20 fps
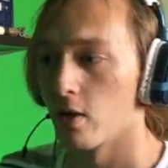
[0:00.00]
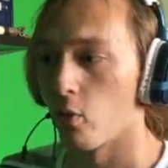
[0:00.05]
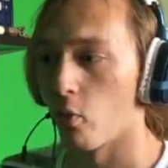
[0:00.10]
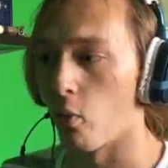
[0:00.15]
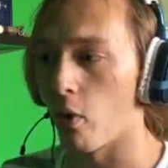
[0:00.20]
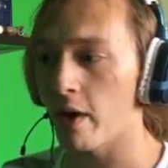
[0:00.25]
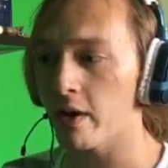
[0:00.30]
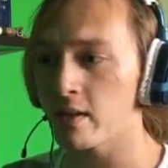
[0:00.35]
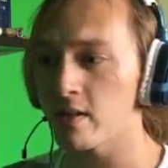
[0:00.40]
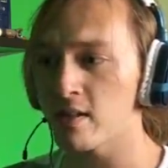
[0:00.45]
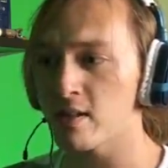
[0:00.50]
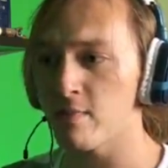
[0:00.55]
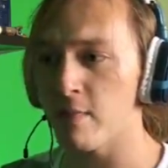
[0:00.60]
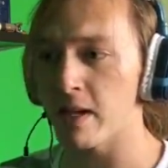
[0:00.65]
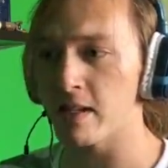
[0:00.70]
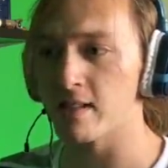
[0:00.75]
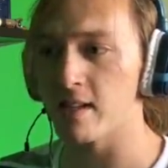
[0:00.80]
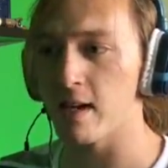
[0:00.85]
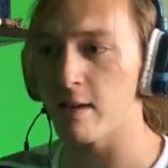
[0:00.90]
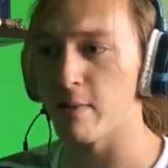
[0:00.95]
What does my
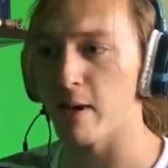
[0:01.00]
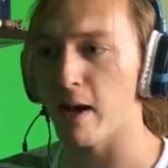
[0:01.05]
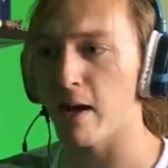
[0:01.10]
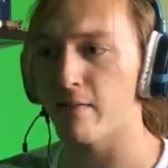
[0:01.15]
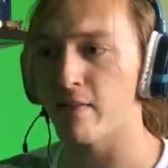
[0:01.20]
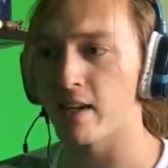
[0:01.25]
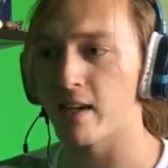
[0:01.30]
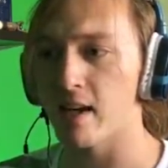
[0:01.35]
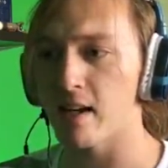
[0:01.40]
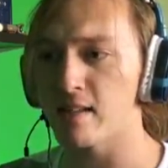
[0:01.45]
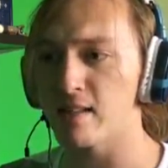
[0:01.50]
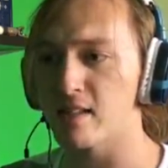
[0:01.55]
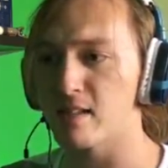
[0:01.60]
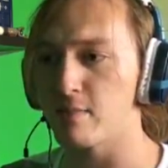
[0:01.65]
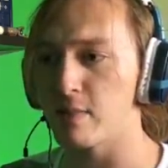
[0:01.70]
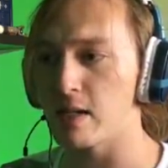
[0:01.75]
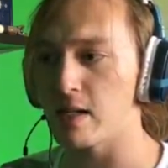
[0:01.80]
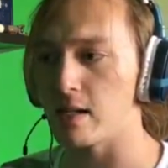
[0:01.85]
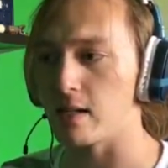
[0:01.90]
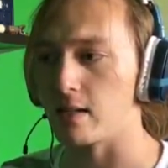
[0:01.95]
team have against
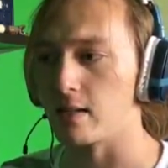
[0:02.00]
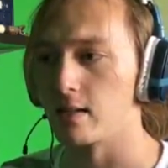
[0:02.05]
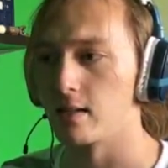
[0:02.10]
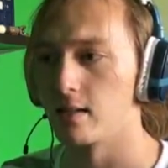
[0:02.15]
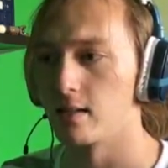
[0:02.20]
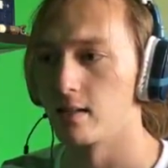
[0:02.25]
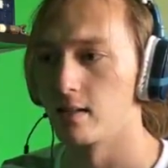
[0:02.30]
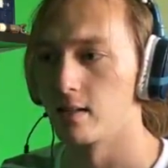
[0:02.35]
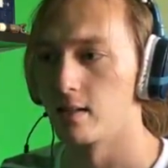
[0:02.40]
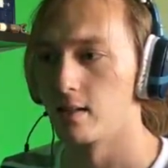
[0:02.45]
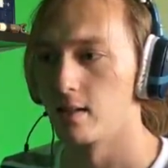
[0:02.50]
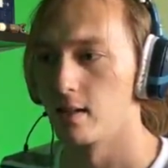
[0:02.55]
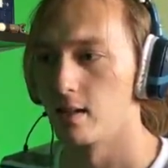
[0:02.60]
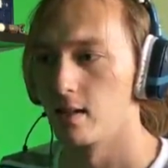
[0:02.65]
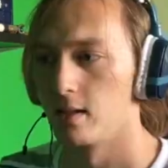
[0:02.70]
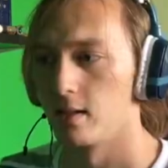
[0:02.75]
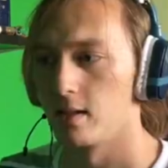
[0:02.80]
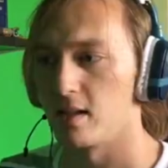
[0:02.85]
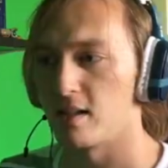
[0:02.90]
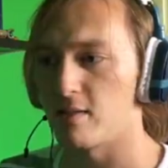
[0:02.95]
me?
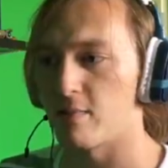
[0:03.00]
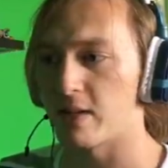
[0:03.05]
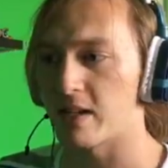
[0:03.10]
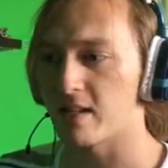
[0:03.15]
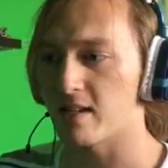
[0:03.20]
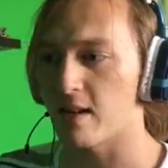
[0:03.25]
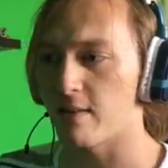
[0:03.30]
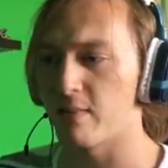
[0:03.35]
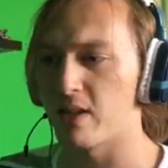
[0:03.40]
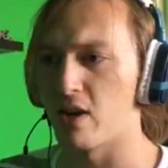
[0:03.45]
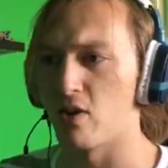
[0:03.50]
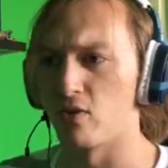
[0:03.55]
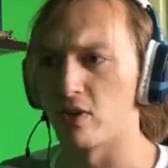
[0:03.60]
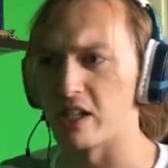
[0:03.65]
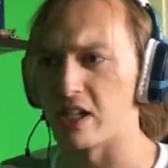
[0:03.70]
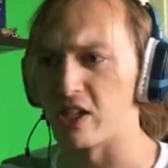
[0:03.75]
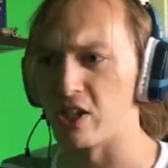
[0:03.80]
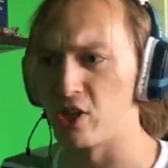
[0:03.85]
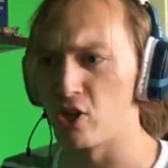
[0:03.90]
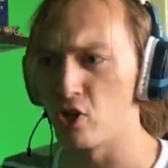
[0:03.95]
Is it because I'm the only
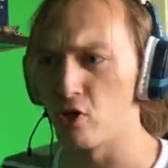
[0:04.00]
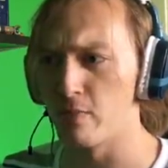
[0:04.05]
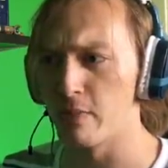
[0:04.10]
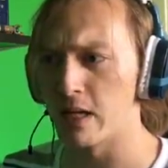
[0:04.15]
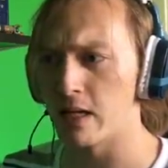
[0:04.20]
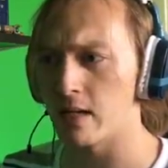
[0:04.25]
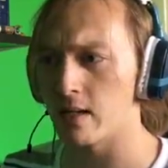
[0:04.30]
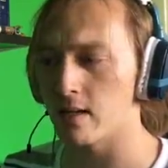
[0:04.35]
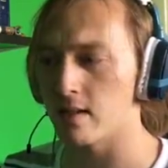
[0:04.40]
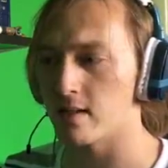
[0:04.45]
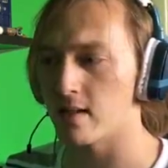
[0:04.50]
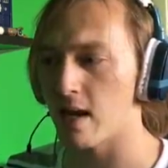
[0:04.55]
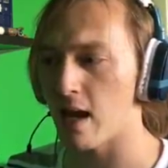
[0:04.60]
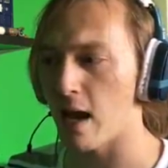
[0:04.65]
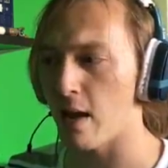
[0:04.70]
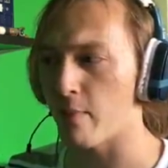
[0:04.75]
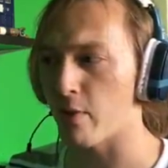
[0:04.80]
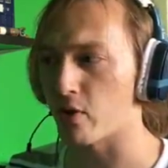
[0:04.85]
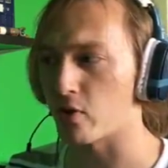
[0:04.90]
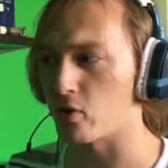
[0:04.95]
human in this
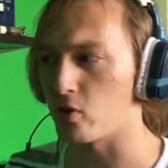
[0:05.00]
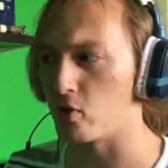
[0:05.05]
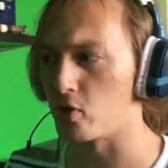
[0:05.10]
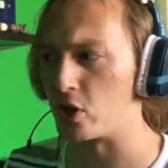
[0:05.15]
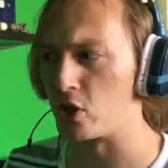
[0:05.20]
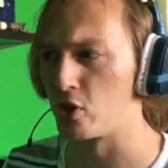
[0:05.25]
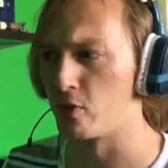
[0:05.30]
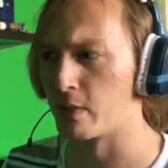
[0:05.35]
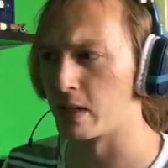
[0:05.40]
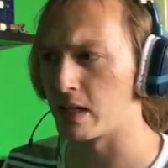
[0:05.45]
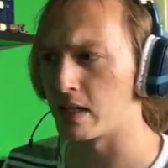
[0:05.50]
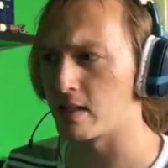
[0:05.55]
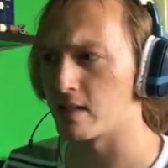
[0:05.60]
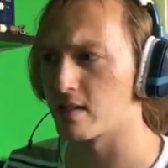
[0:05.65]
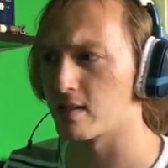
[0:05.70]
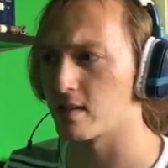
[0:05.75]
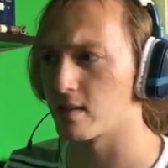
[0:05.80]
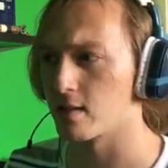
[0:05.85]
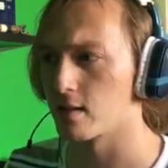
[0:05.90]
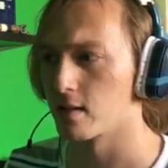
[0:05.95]
game? Are you
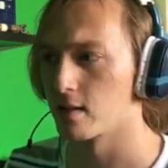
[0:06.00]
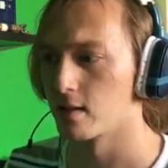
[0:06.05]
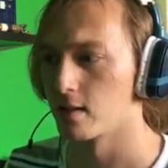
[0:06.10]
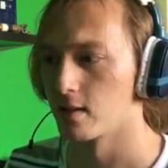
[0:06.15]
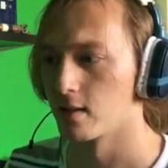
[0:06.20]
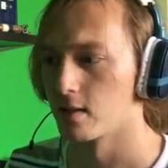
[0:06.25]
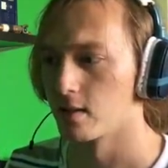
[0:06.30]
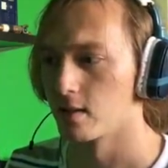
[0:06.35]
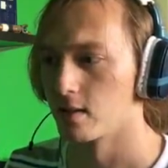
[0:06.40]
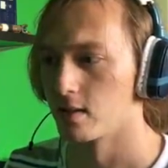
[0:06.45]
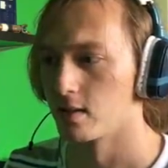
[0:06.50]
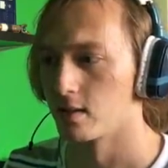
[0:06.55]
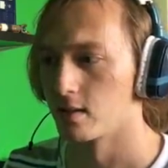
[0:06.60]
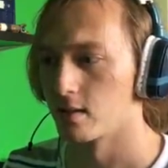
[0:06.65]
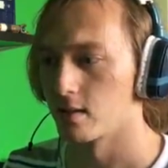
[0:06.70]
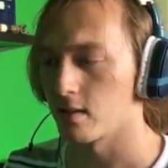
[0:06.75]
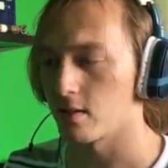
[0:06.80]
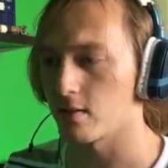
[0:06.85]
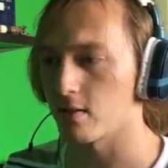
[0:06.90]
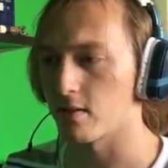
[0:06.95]
humanist?
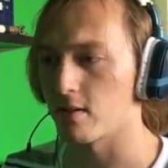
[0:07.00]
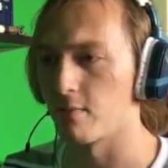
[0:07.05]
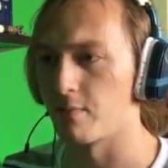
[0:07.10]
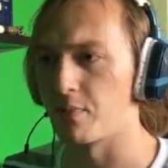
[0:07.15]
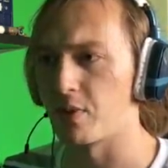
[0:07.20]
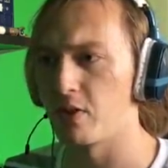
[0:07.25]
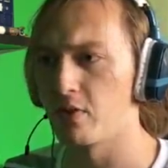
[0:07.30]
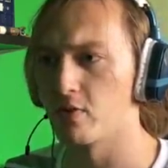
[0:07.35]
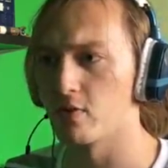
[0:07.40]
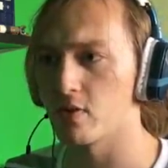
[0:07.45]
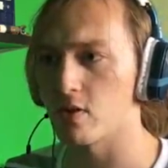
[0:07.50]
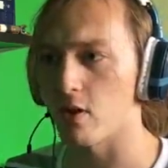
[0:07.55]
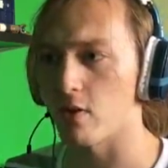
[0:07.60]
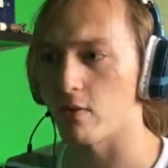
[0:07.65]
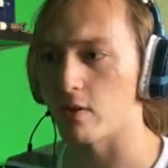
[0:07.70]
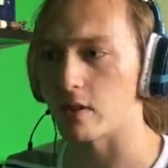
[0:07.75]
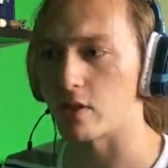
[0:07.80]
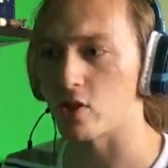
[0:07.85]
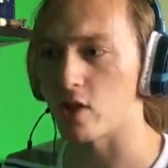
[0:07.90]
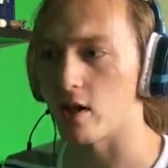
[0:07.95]
Are the computers
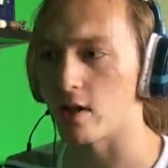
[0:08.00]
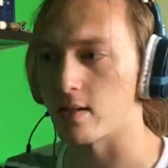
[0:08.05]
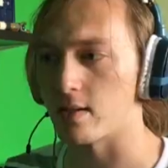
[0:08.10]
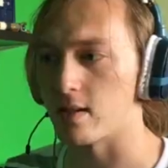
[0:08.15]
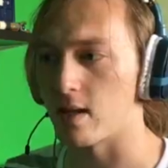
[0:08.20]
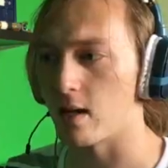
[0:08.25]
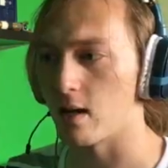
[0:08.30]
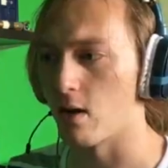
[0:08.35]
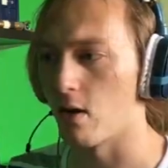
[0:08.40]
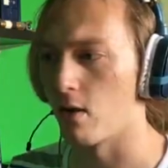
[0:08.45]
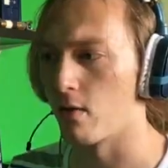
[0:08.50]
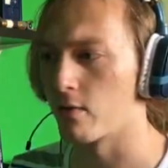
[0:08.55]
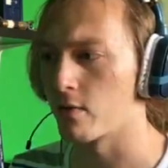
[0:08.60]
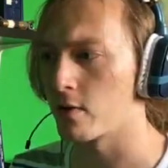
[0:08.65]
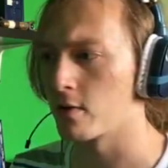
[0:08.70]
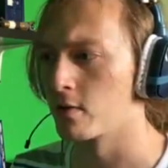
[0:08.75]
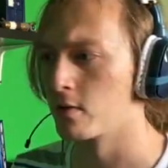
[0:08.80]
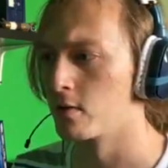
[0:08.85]
already trying to take over?